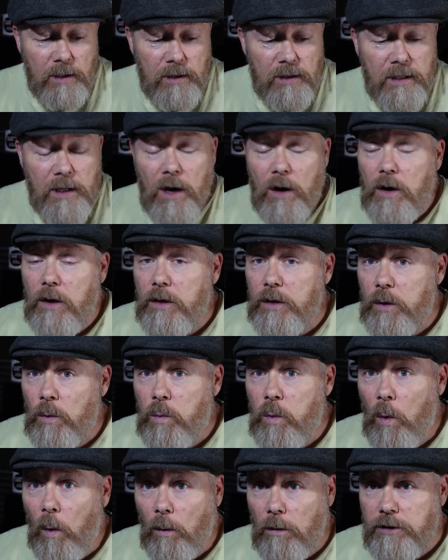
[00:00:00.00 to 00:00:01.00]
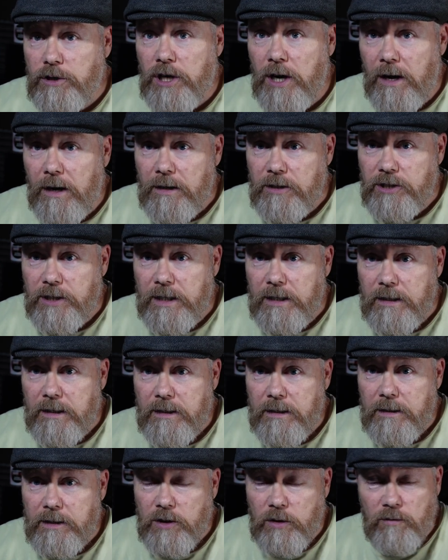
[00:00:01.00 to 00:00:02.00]
the the wall charger.
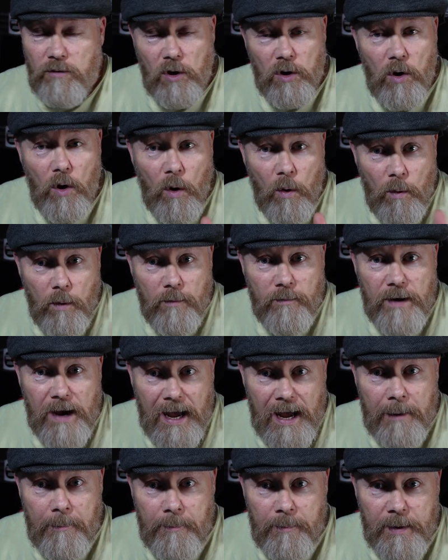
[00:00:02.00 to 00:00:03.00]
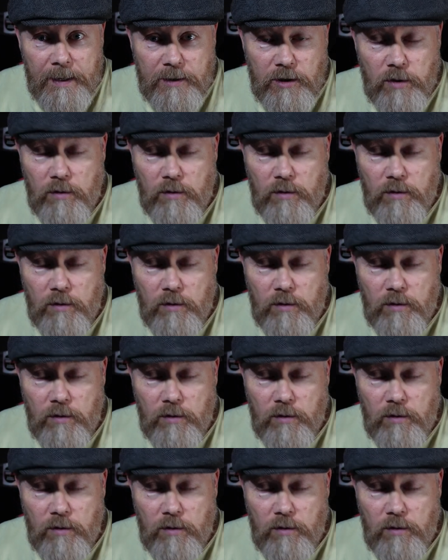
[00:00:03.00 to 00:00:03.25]
You've got to overamp it.